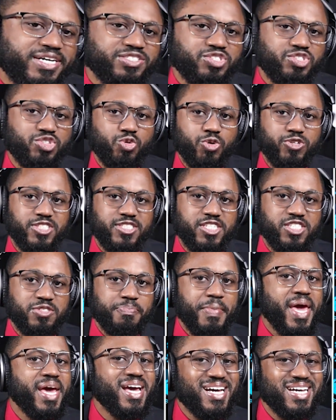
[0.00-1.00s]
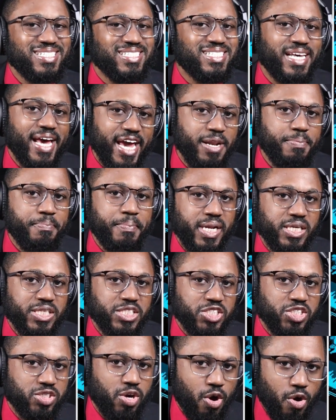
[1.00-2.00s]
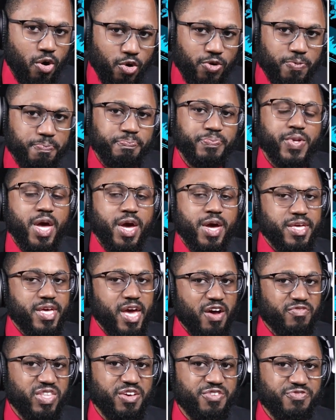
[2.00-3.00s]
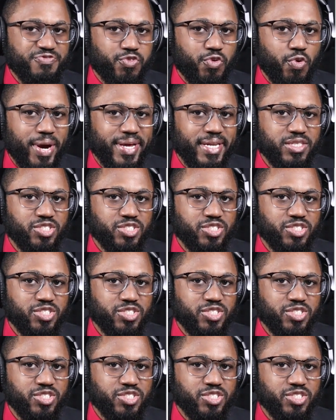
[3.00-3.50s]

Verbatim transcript: sources may contain malicious code. You have the voided